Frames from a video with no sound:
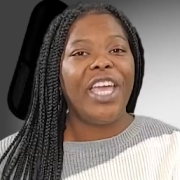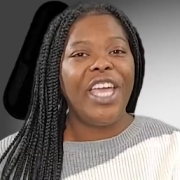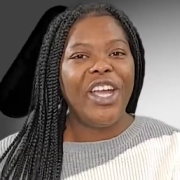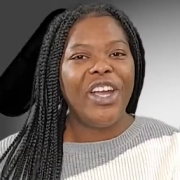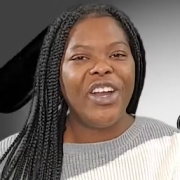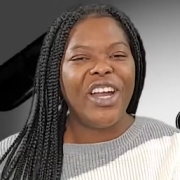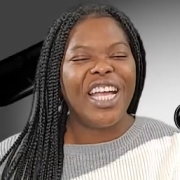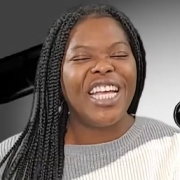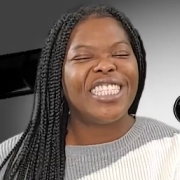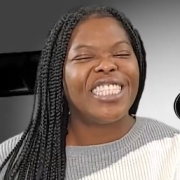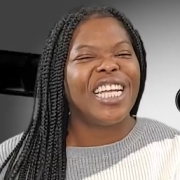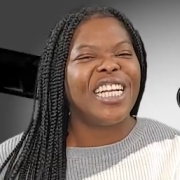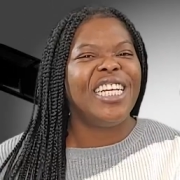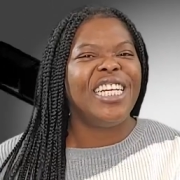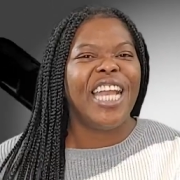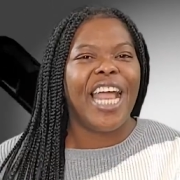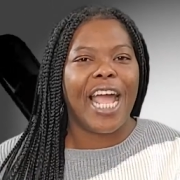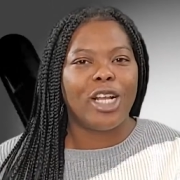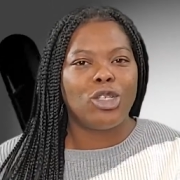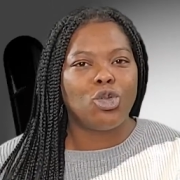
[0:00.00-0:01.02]
Fear is a
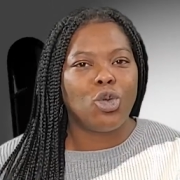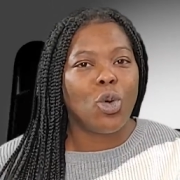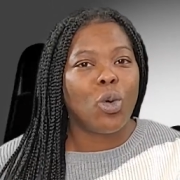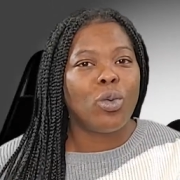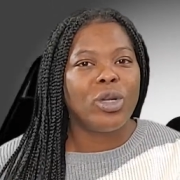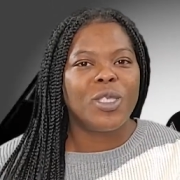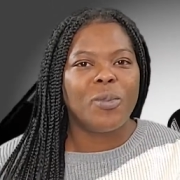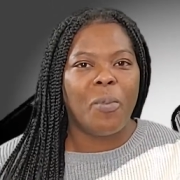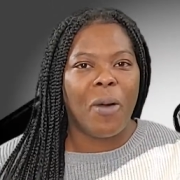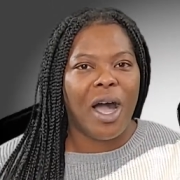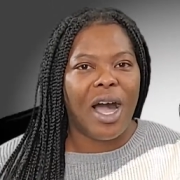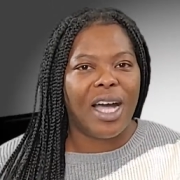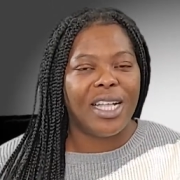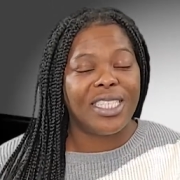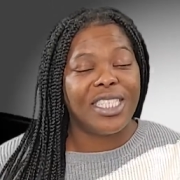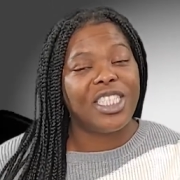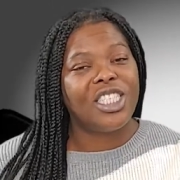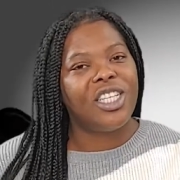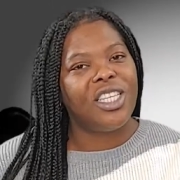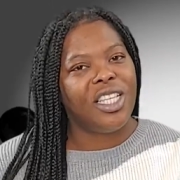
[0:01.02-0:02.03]
natural
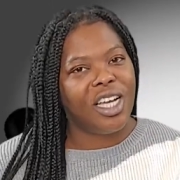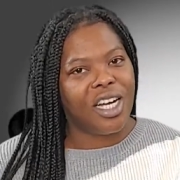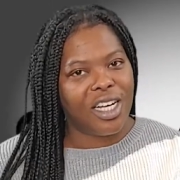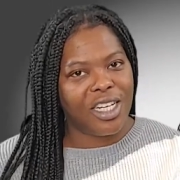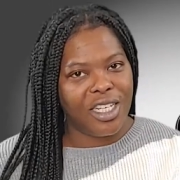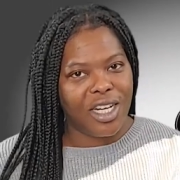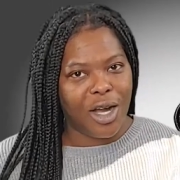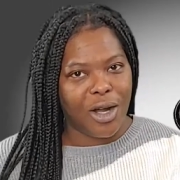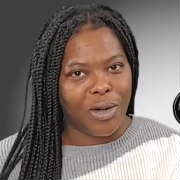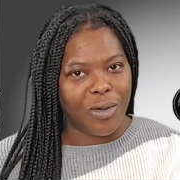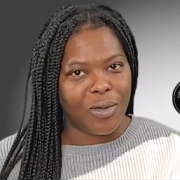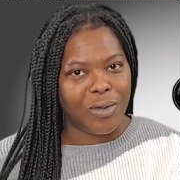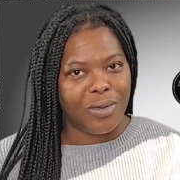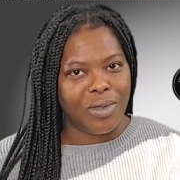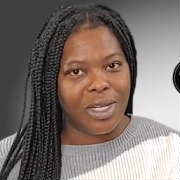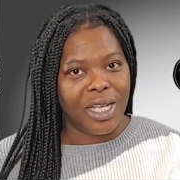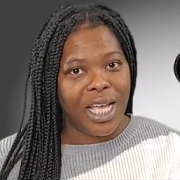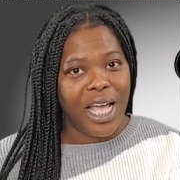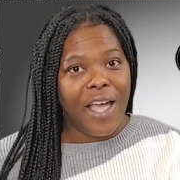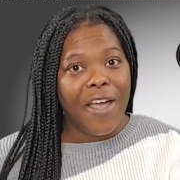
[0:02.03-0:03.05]
response to the unknown.